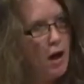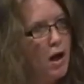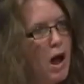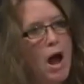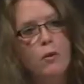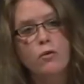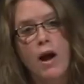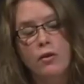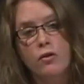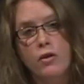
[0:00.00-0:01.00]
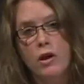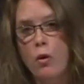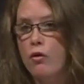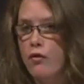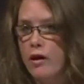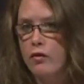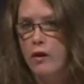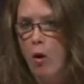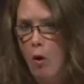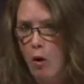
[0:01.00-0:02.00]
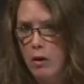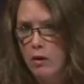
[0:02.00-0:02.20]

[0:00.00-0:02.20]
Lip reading: I would rather see your face than all.